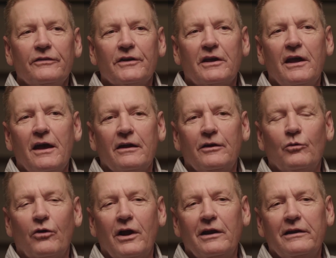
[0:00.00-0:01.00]
the county
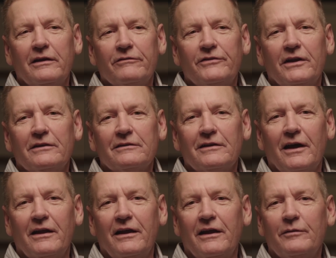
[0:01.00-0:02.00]
where I lived and
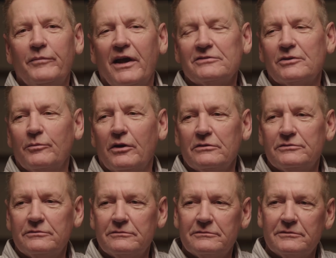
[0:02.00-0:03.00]
got a head basketball
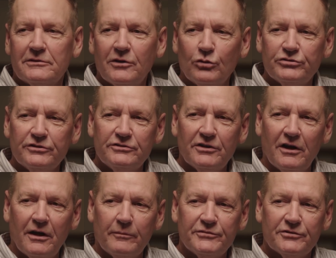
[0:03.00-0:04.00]
coaching
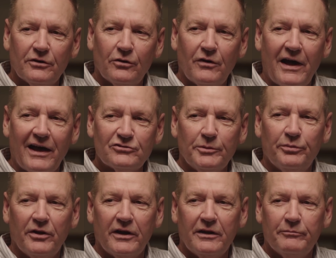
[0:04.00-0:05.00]
job. So I actually
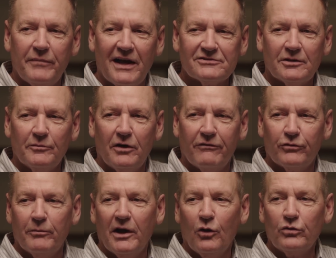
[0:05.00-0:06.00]
played basketball
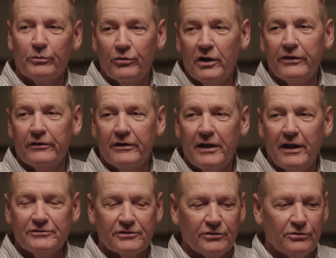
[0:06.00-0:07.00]
for my older brother in
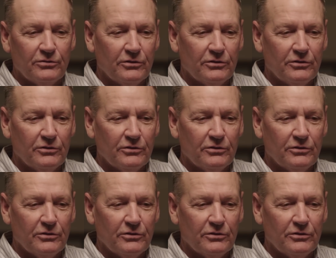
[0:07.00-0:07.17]
high school.